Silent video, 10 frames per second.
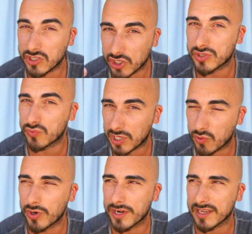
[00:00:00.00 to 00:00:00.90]
just
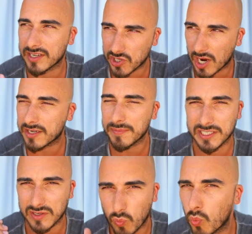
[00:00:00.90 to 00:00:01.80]
recording and
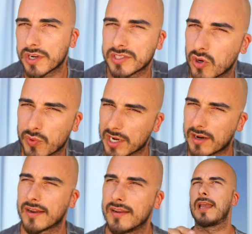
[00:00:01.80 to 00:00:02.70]
documenting what is going on.